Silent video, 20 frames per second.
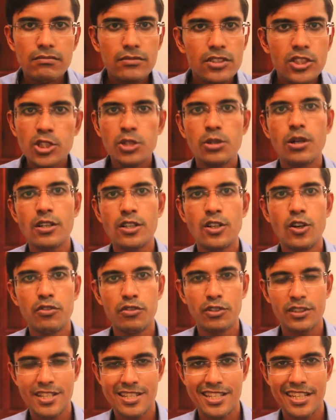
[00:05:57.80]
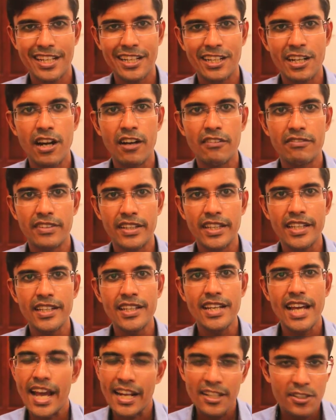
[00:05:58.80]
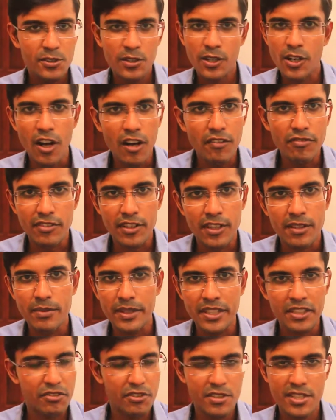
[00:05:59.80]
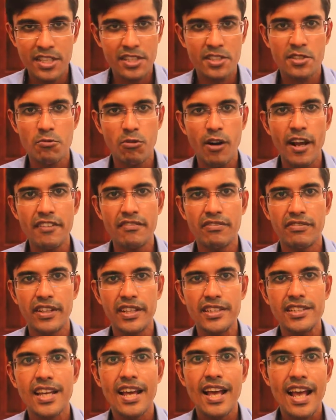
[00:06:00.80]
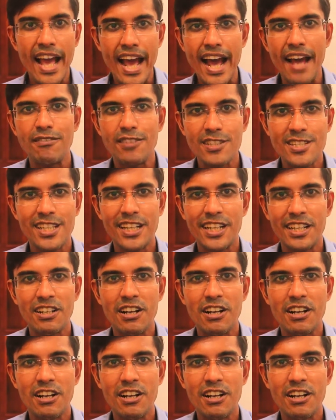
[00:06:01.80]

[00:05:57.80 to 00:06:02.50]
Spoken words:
Do not go for the second coffee and do not offer. But if you see it's the right fit, have the second